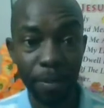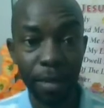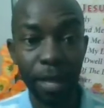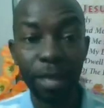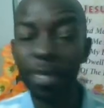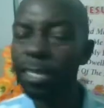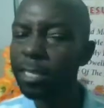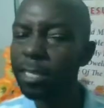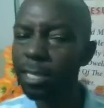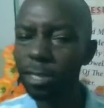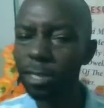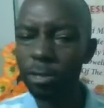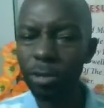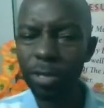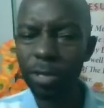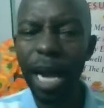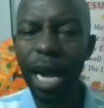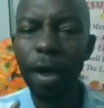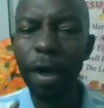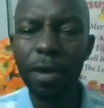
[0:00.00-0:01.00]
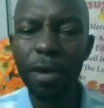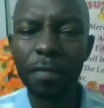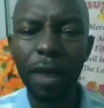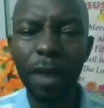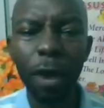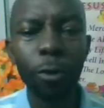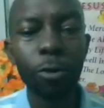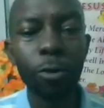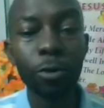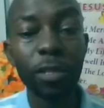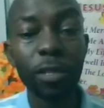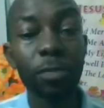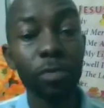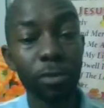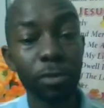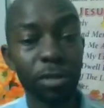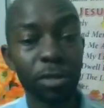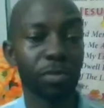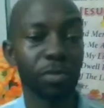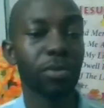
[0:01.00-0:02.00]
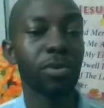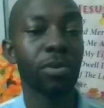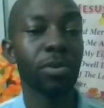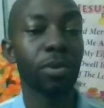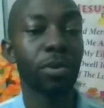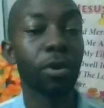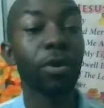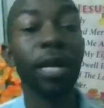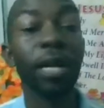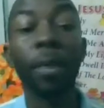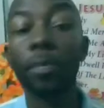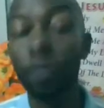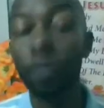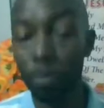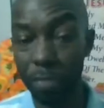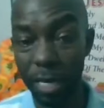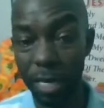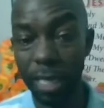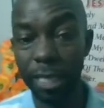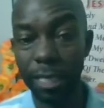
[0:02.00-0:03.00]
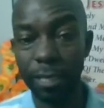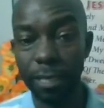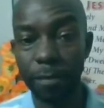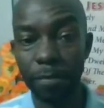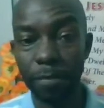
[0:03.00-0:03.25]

This is not, however, always possible or appropriate,